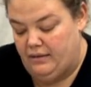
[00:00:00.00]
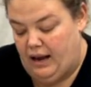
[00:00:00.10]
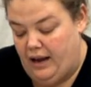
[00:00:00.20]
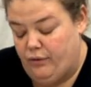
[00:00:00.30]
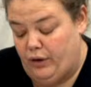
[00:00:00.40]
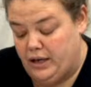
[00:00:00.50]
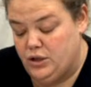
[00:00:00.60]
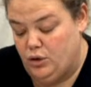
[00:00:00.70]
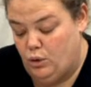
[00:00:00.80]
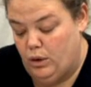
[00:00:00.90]
I've written
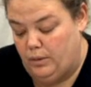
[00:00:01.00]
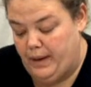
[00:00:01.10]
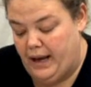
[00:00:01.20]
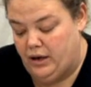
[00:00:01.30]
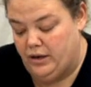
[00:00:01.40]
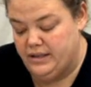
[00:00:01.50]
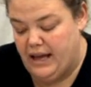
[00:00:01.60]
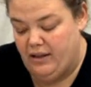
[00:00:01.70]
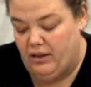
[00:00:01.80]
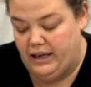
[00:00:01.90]
2 quilt patterns
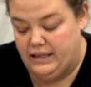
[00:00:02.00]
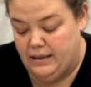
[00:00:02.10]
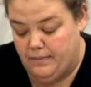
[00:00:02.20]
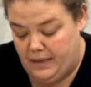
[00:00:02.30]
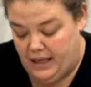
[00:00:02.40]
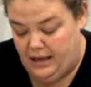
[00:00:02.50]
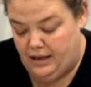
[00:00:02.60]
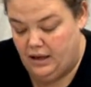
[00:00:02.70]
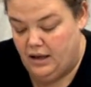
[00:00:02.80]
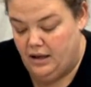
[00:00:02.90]
that, like, to
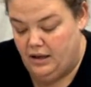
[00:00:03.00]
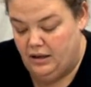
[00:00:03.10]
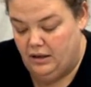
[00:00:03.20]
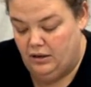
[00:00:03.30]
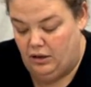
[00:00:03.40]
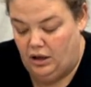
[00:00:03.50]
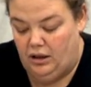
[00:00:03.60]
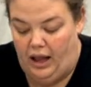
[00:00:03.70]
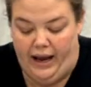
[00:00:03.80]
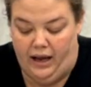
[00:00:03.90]
me
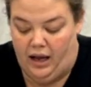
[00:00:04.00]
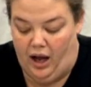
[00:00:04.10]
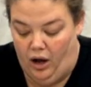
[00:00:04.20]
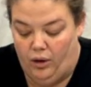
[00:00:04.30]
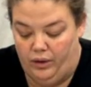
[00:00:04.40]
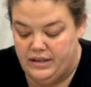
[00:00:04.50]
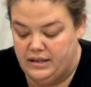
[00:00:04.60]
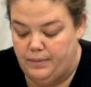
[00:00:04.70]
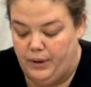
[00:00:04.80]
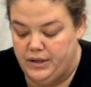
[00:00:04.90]
look like, oh, this
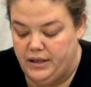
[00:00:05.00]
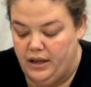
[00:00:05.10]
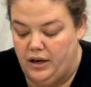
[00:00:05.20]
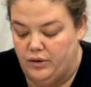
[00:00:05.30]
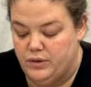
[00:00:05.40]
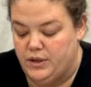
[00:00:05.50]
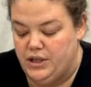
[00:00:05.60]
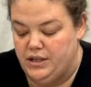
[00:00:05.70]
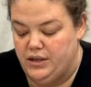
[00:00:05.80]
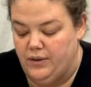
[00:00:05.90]
is a person that knows what
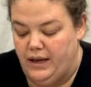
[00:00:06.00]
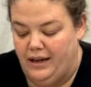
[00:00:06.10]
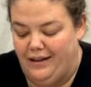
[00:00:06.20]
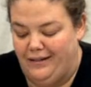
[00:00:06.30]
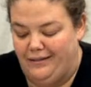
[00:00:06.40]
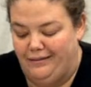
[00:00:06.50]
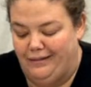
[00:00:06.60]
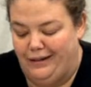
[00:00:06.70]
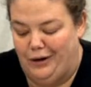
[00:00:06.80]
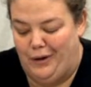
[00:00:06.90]
she's doing. And,
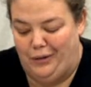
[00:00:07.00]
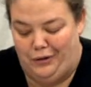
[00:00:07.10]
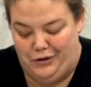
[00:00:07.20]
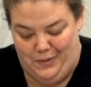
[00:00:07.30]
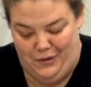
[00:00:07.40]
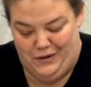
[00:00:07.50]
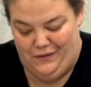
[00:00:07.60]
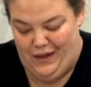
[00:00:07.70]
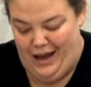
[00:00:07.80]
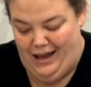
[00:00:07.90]
I learned most
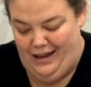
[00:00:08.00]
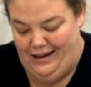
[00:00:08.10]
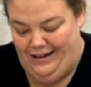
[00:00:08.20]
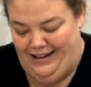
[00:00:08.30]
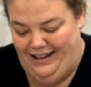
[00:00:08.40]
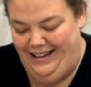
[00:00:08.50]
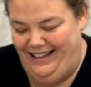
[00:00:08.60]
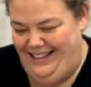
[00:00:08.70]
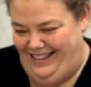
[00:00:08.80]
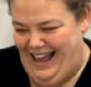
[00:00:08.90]
of that in
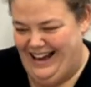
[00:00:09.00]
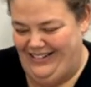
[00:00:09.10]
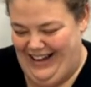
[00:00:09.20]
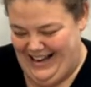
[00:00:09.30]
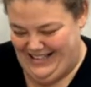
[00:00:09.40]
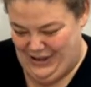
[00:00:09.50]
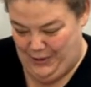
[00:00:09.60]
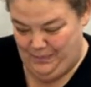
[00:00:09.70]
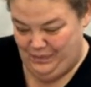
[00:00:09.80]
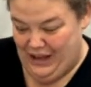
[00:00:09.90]
that class.
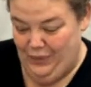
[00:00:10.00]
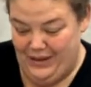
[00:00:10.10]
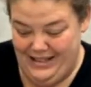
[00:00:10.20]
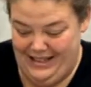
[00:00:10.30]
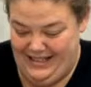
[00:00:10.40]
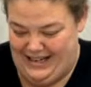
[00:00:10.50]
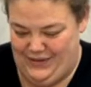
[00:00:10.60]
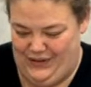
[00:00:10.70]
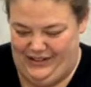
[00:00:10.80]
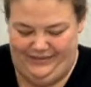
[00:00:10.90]
So it was
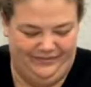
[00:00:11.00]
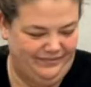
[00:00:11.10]
successful.